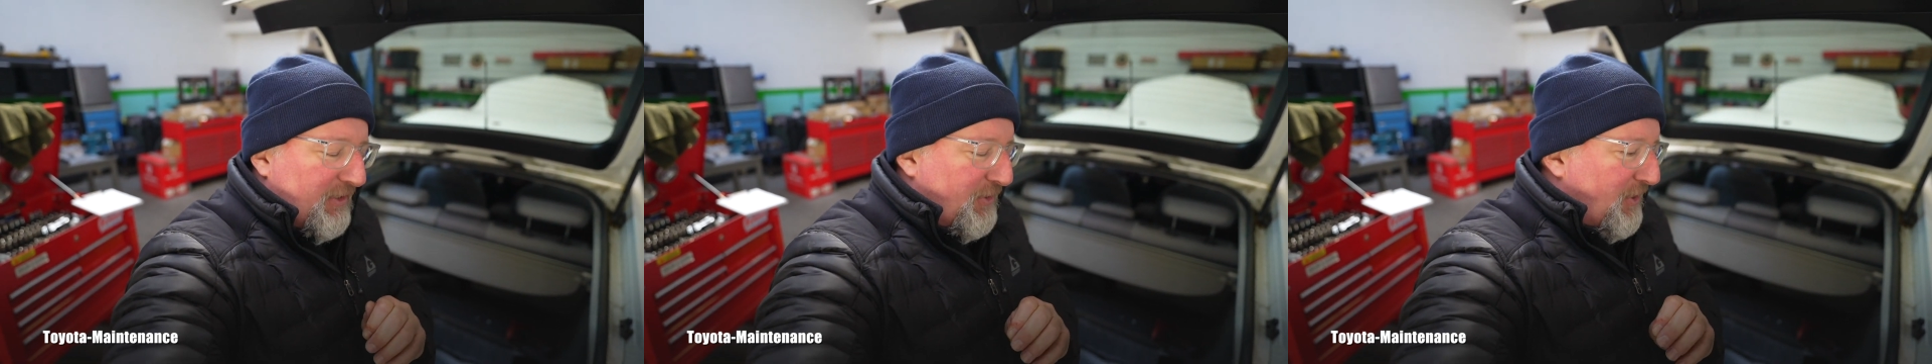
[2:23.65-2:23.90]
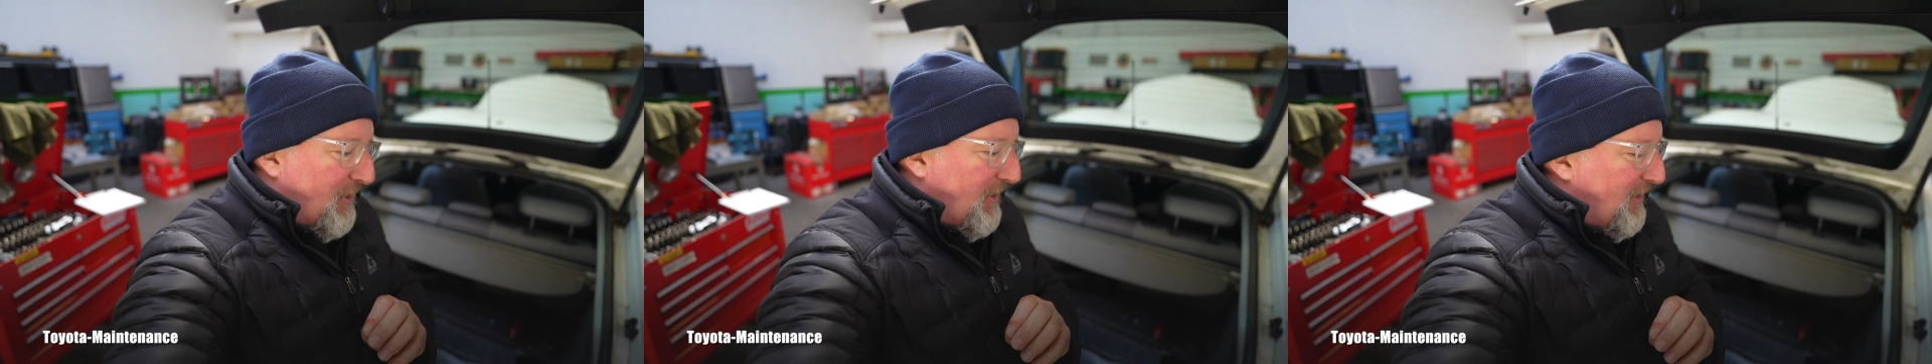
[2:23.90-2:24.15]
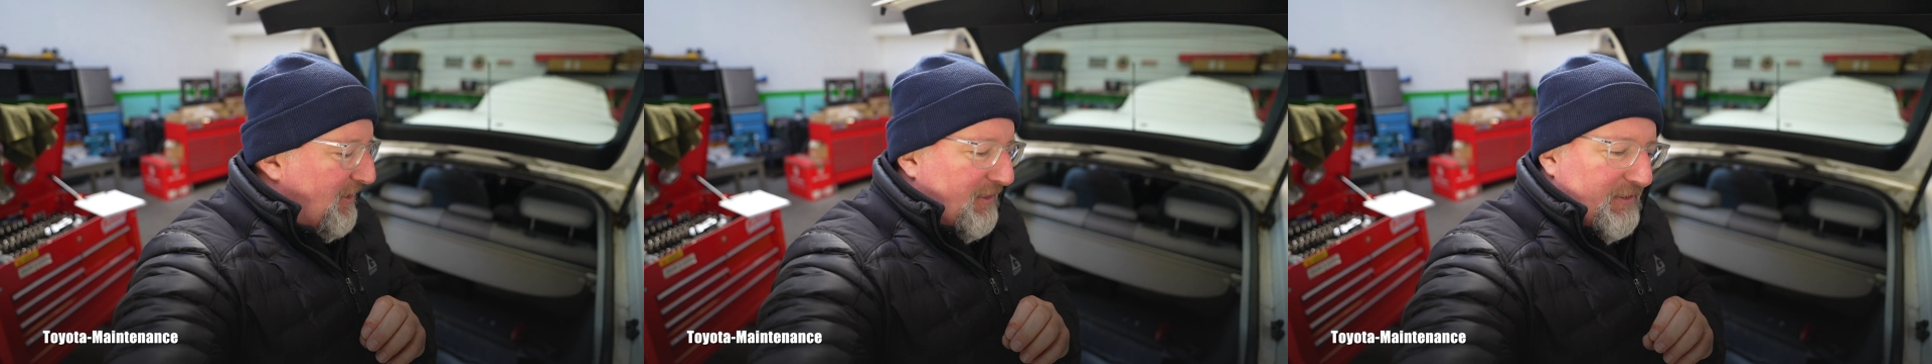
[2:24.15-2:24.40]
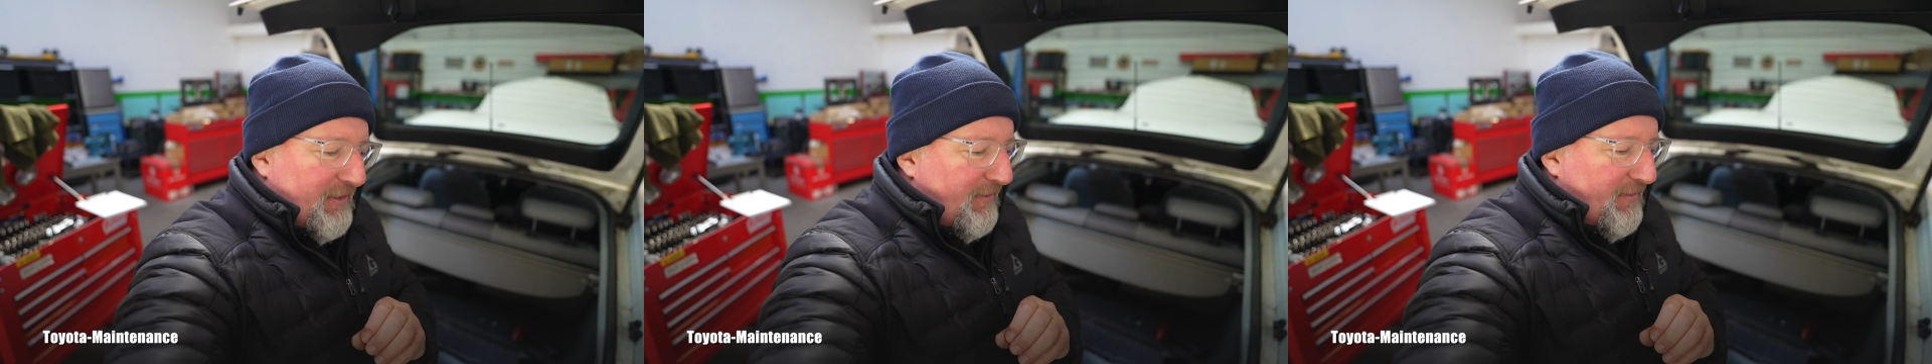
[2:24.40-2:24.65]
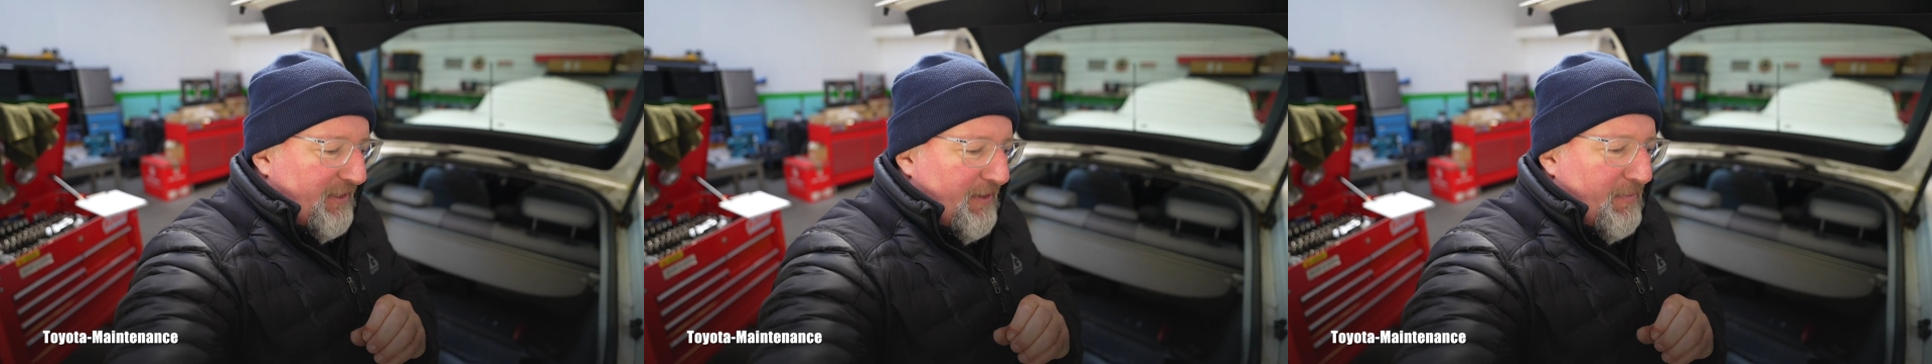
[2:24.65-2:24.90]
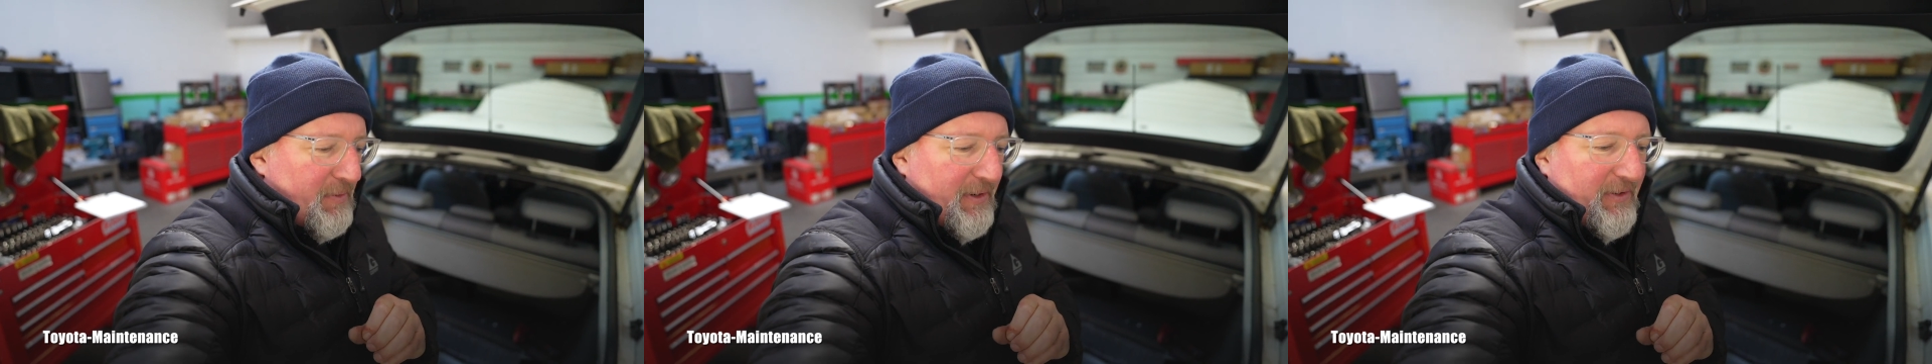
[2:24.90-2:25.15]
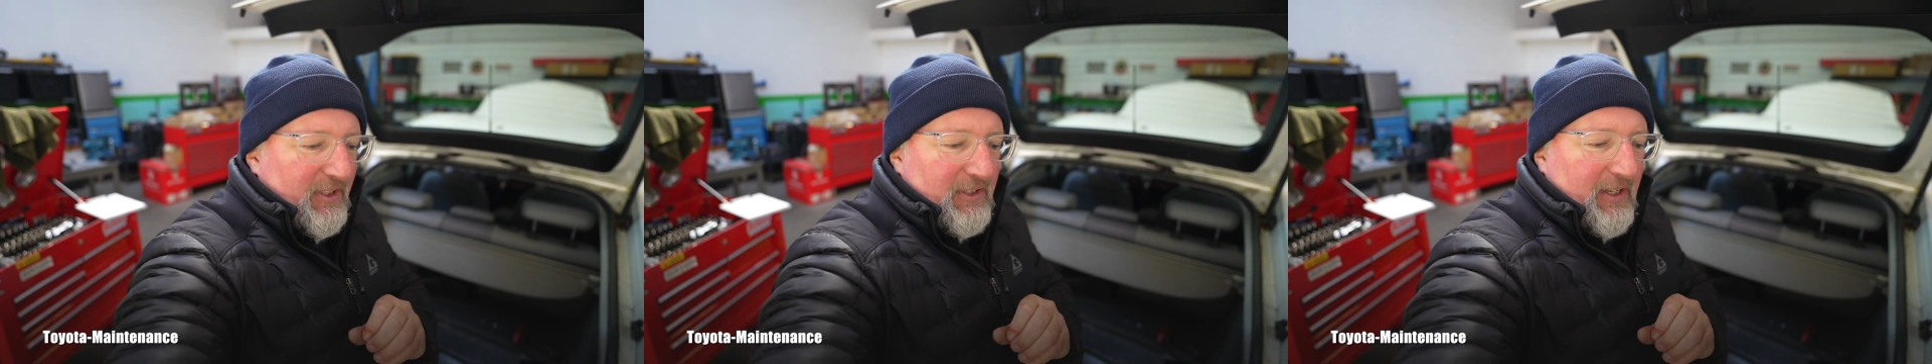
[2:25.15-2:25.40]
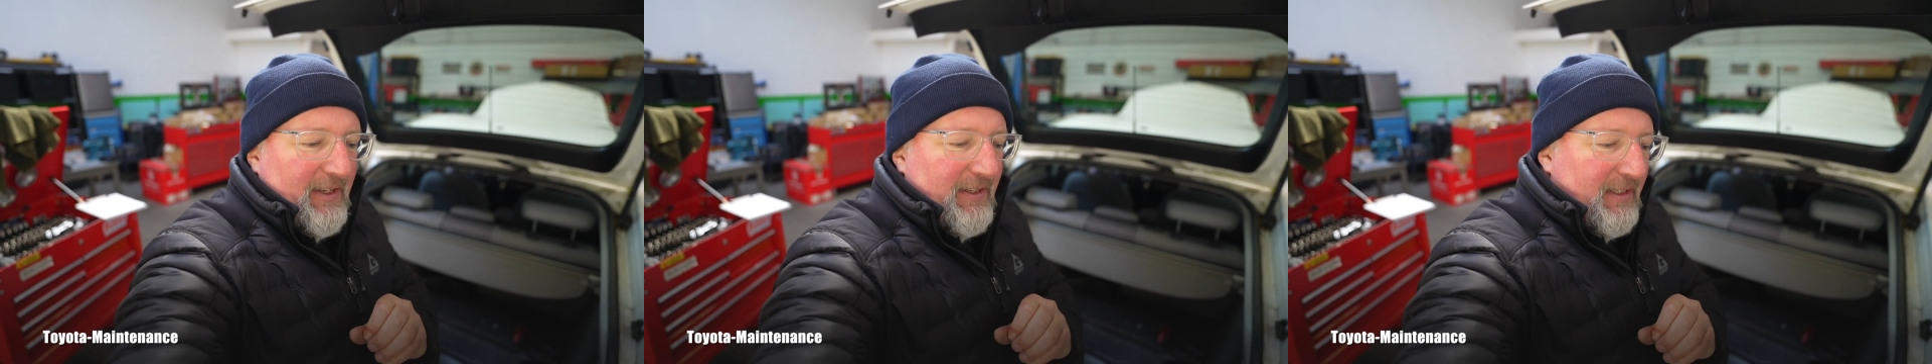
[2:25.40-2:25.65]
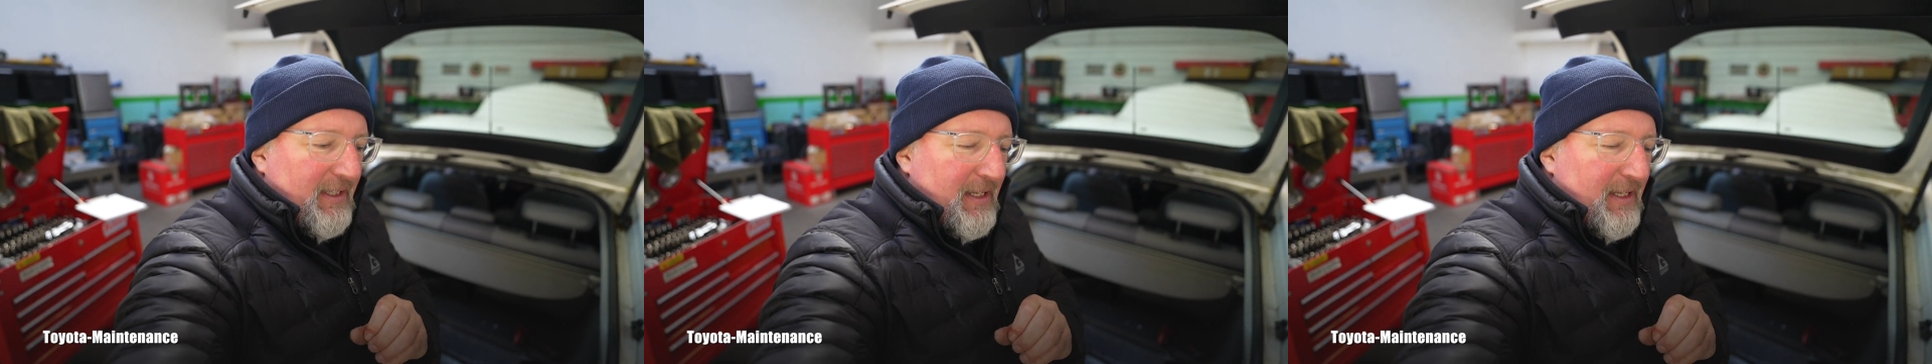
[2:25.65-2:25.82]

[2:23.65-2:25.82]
shared it in some video previously.